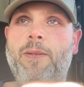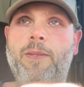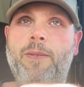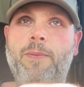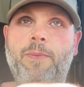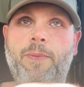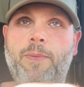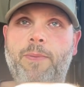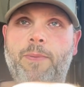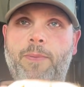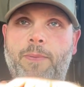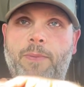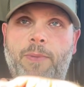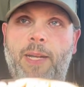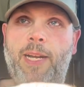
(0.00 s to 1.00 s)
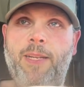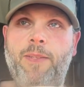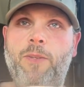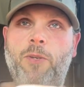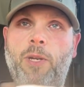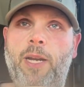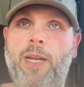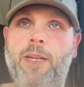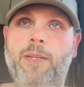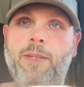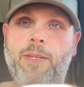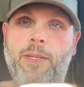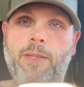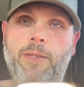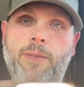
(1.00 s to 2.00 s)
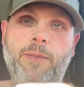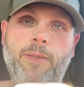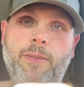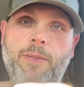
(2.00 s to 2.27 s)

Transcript: that $9,000 on